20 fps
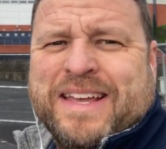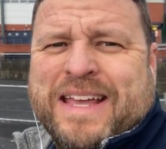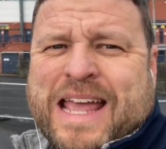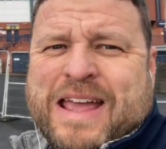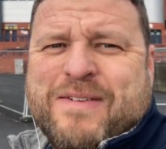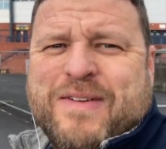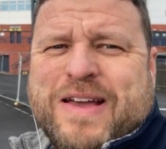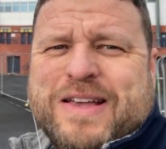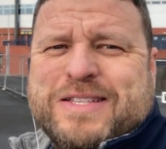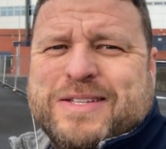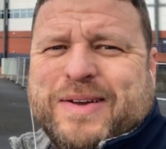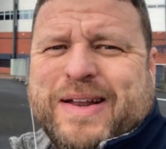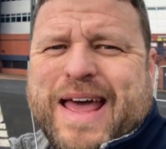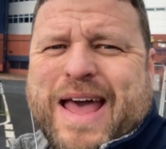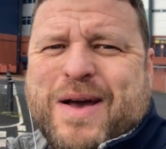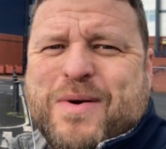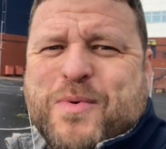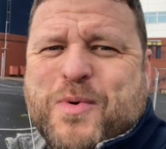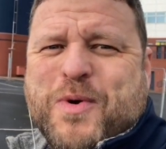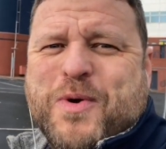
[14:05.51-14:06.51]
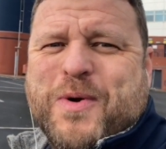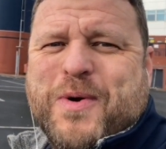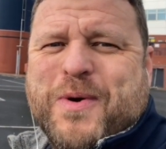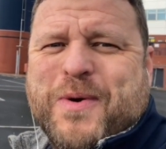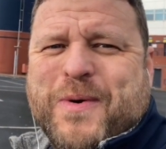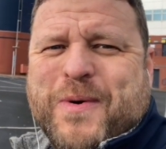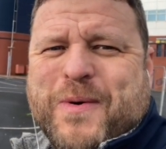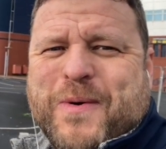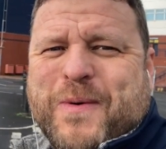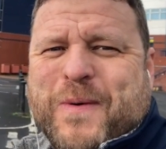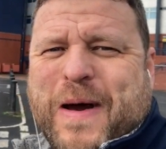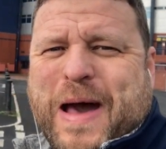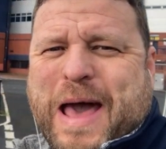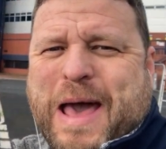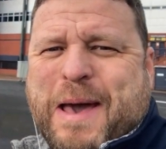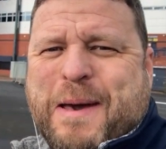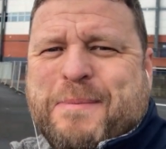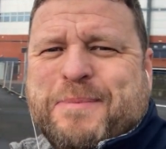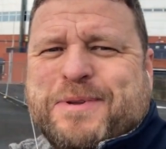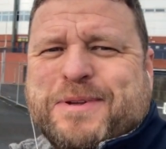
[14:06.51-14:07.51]
Here it is, look at that, whoa,
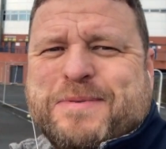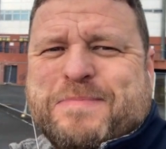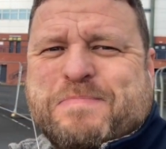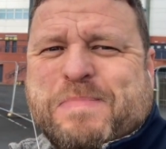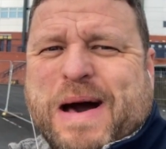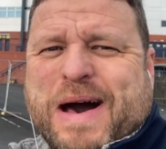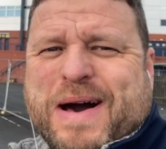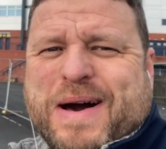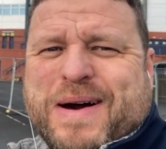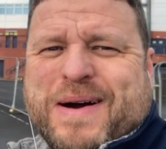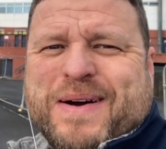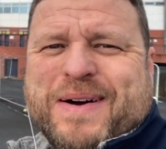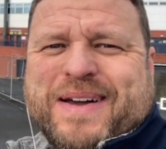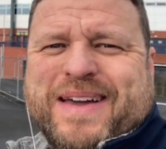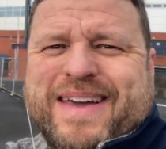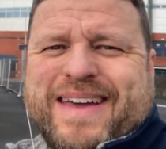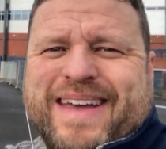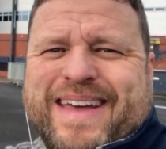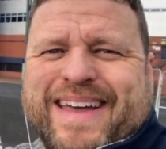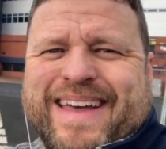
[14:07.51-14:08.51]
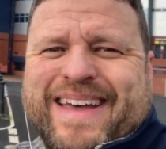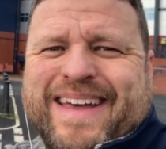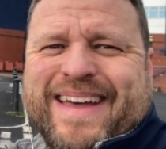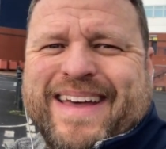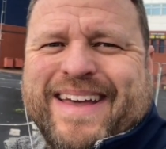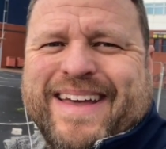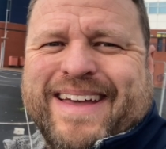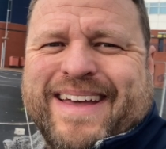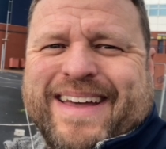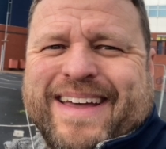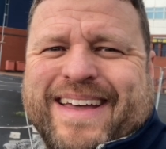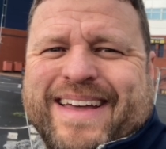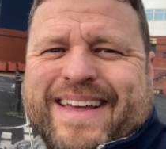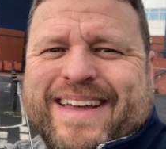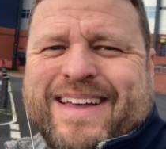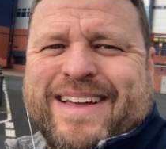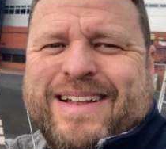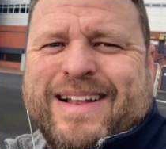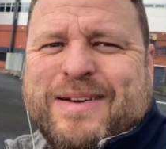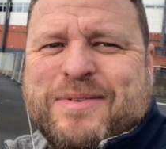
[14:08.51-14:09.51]
Hampden Park.
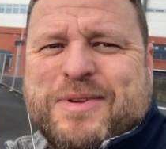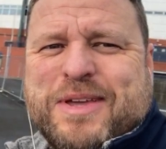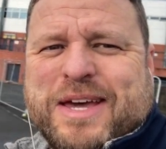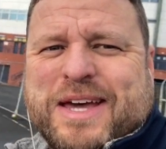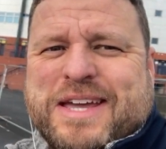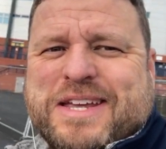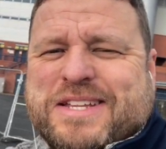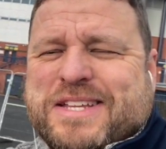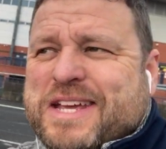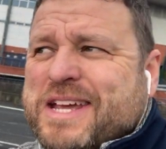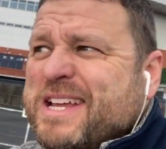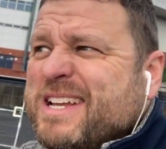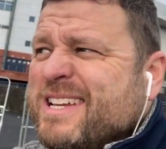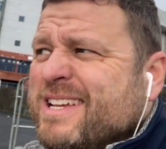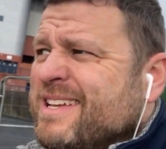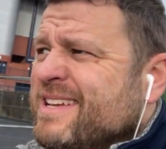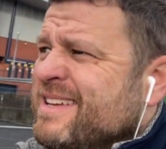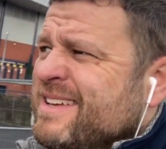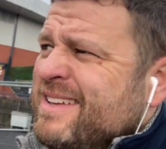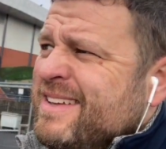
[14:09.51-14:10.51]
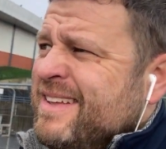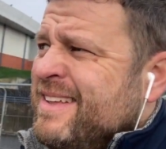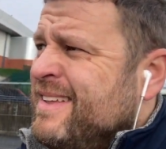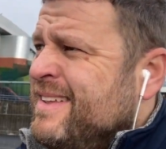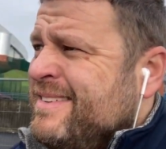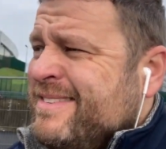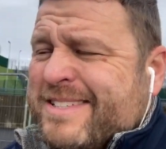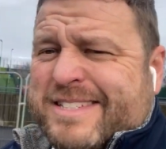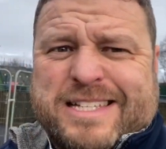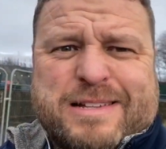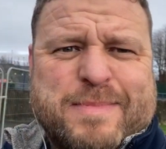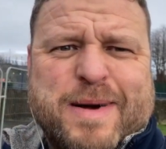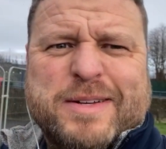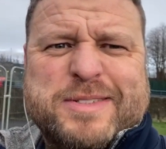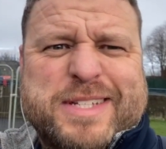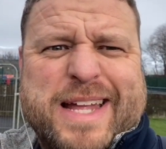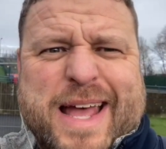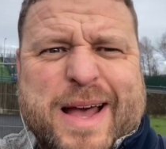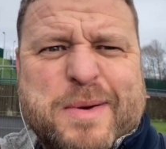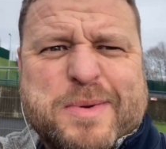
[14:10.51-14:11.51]
Located just
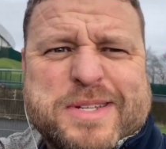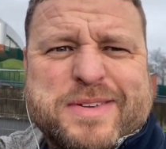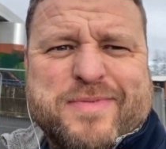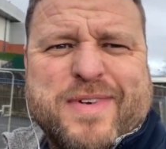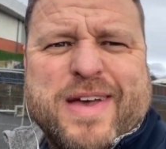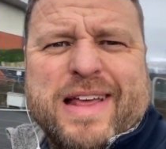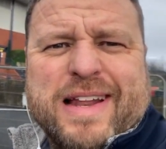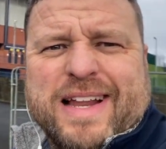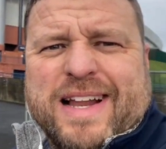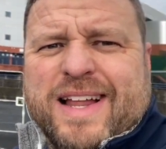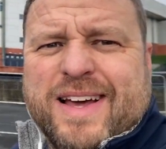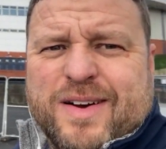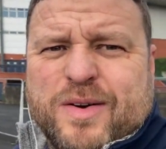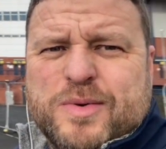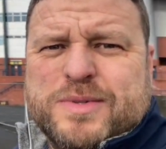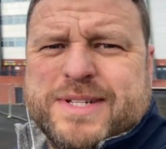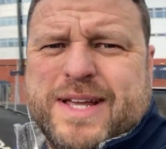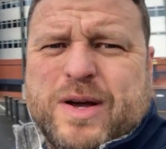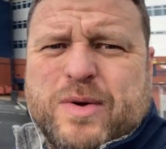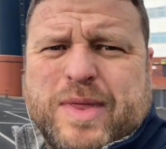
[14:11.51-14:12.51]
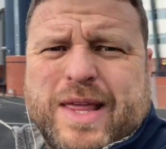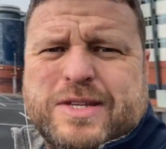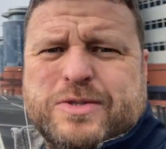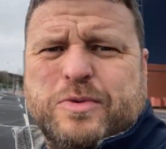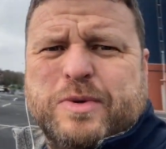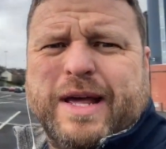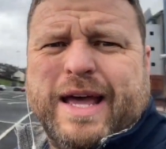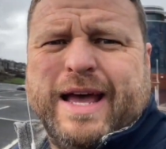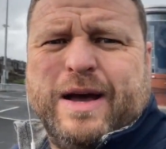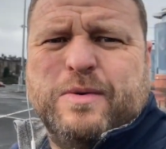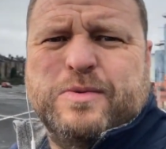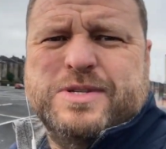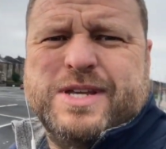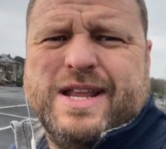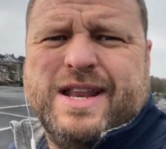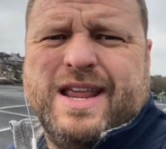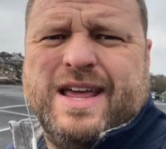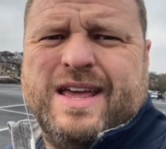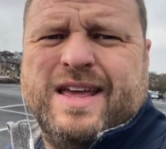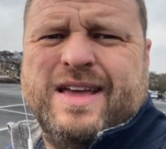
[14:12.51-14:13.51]
amongst housing really, look, there's all the
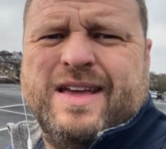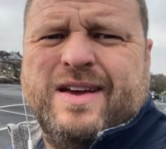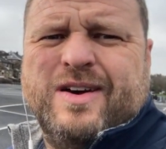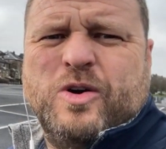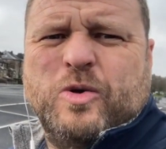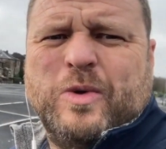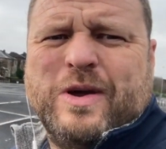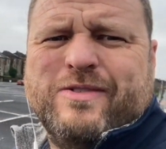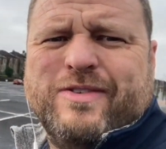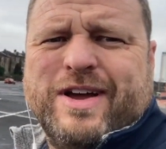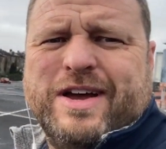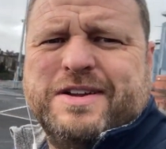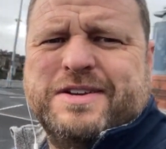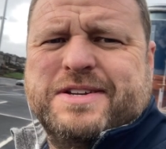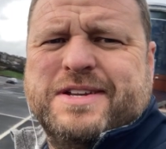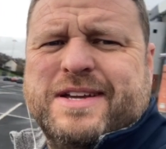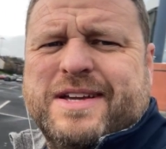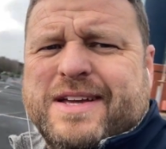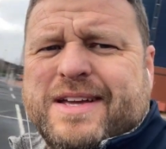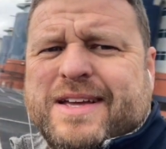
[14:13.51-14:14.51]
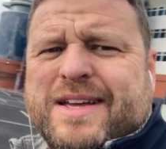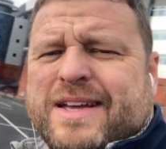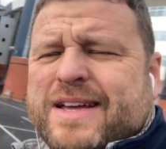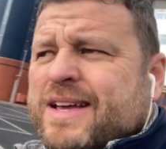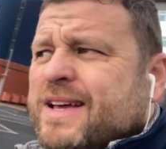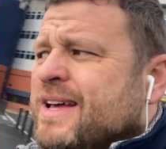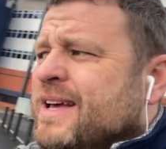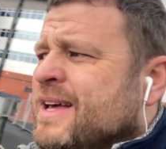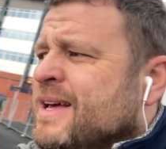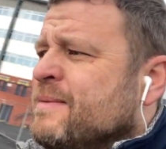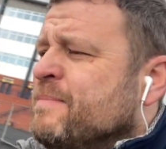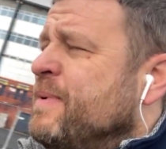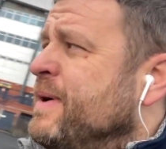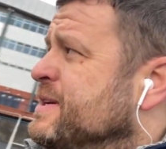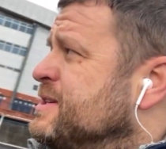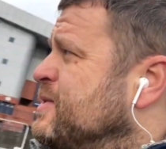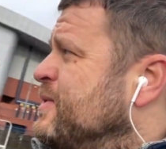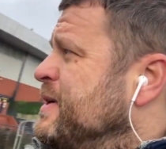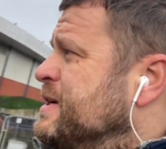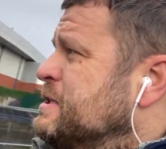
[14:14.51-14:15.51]
housing all the way around. But
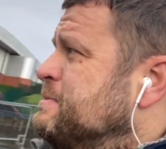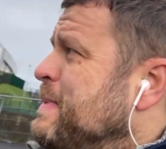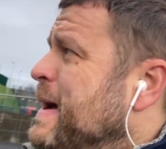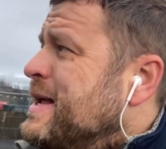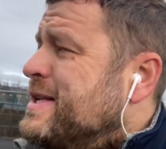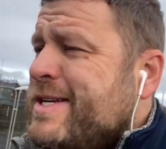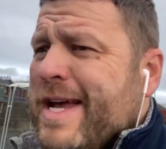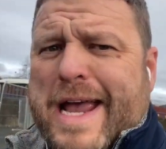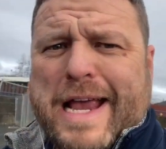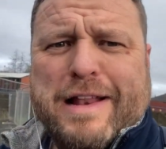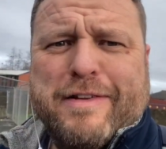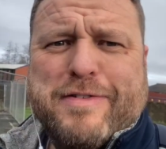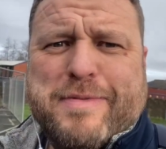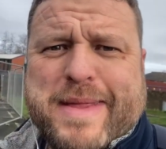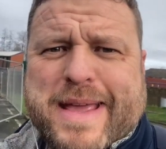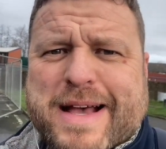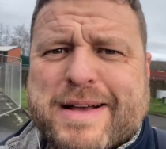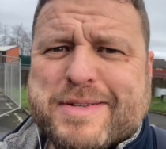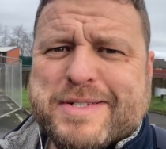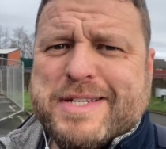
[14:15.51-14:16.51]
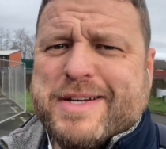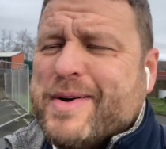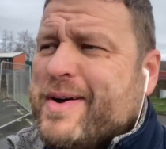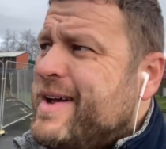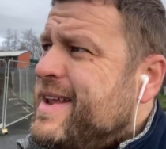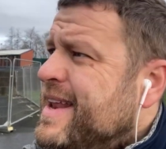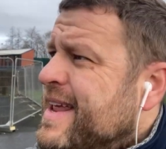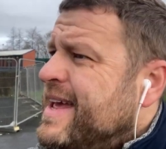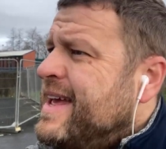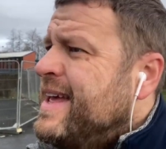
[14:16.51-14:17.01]
it's quite spectacular from the outside.